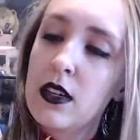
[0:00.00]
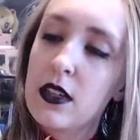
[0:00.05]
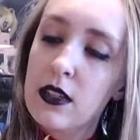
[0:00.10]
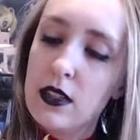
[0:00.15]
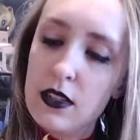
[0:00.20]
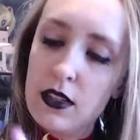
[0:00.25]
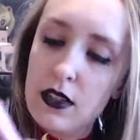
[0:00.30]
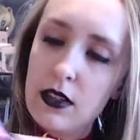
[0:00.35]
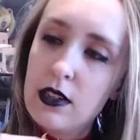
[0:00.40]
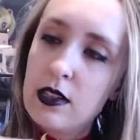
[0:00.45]

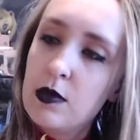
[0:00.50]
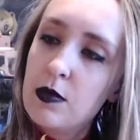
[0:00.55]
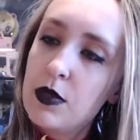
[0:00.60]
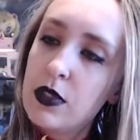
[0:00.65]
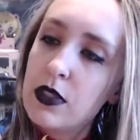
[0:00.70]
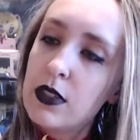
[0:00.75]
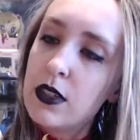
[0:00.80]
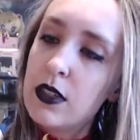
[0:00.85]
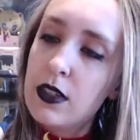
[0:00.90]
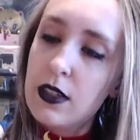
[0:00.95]
So I'm
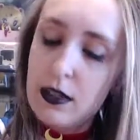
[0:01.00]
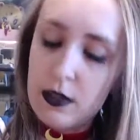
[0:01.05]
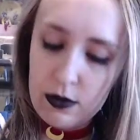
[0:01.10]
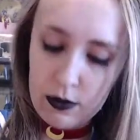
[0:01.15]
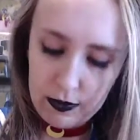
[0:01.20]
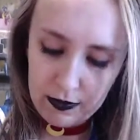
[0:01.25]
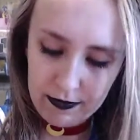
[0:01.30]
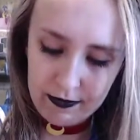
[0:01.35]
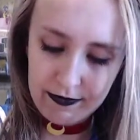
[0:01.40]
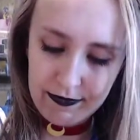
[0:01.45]
just gonna
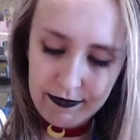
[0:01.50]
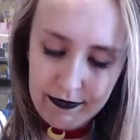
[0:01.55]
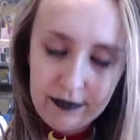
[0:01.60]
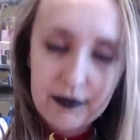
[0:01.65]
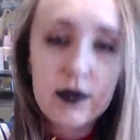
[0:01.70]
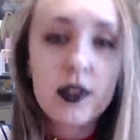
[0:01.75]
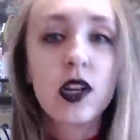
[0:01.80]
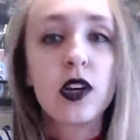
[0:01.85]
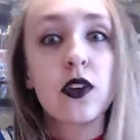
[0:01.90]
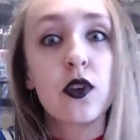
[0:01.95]

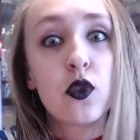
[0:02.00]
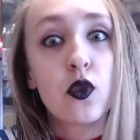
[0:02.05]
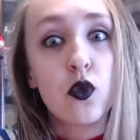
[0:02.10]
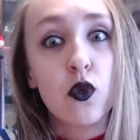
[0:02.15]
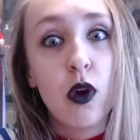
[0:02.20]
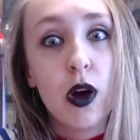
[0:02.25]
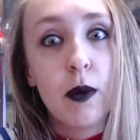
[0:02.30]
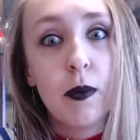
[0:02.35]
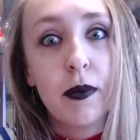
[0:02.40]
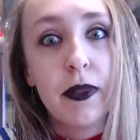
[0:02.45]

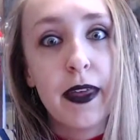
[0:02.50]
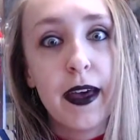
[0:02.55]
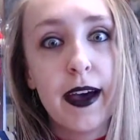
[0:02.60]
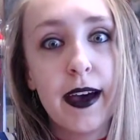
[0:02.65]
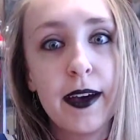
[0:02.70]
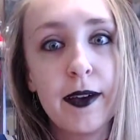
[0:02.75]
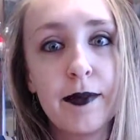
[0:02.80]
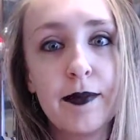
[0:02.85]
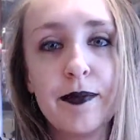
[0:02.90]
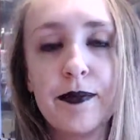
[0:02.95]
drop that.